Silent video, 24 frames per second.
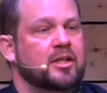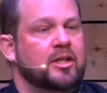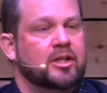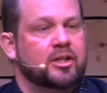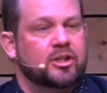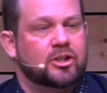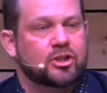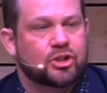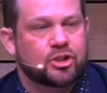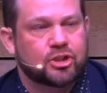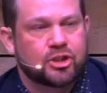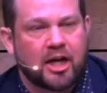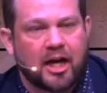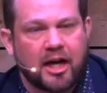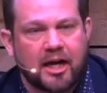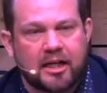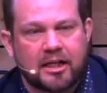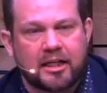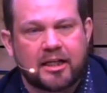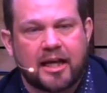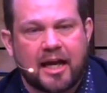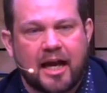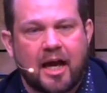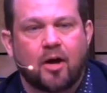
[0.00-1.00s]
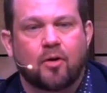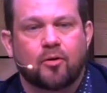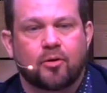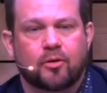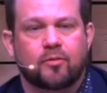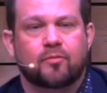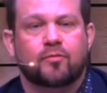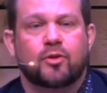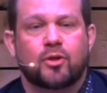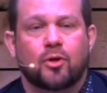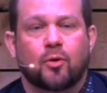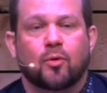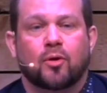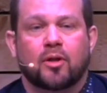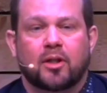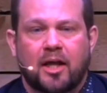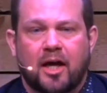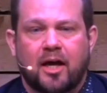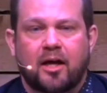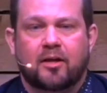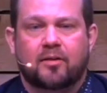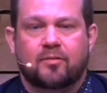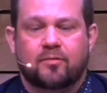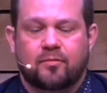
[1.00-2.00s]
shining out of your
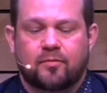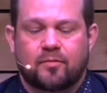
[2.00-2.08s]
life.